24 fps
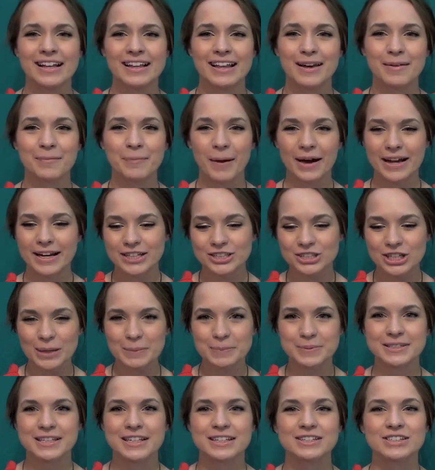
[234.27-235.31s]
Like, Body
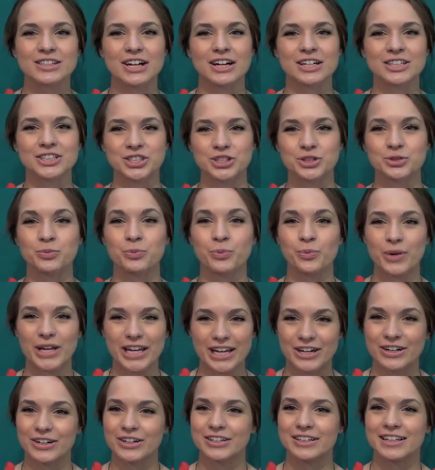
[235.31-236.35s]
Shop scents are just
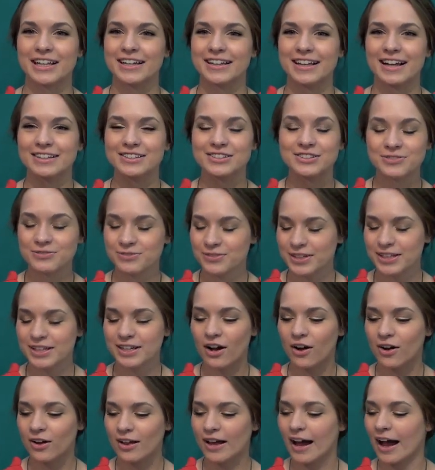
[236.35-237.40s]
weird. Like, that's really
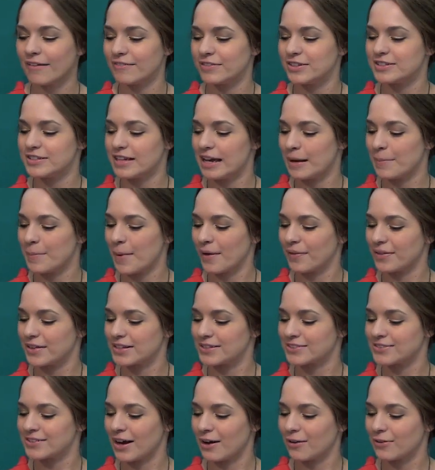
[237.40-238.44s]
all I have to say about
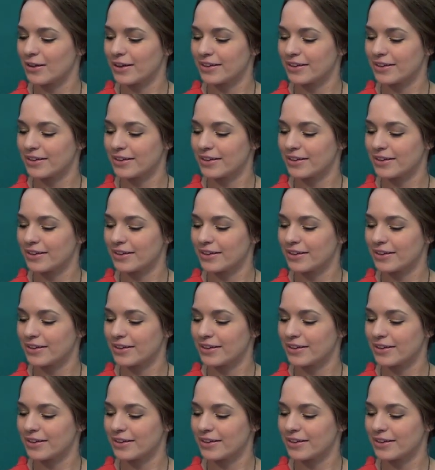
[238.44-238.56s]
this now.